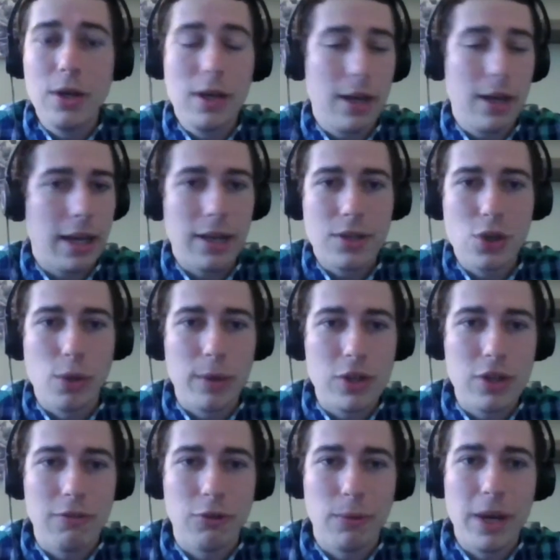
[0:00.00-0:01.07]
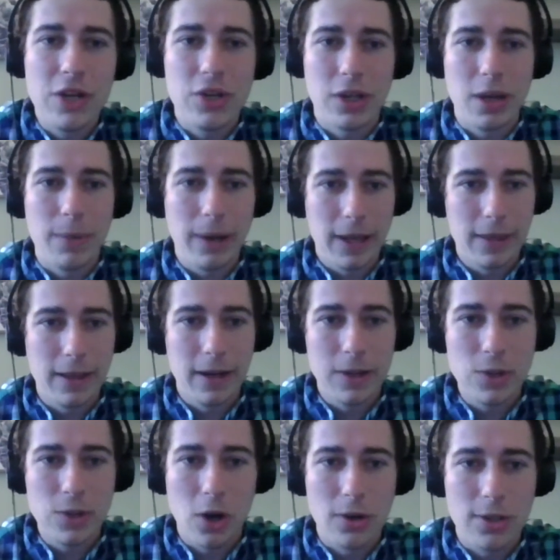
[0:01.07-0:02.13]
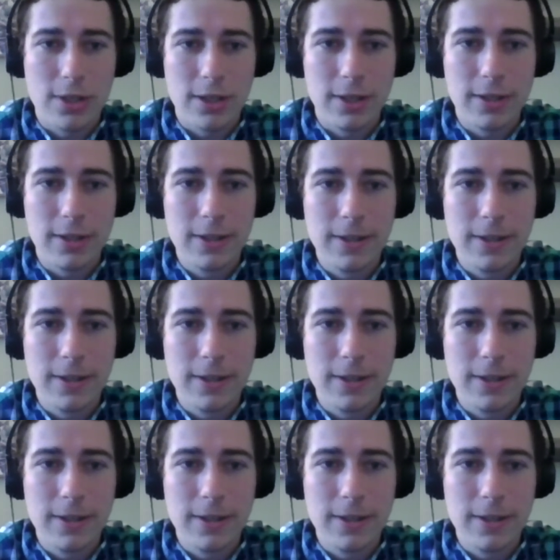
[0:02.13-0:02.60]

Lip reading: again, so much information coming in that it's hard to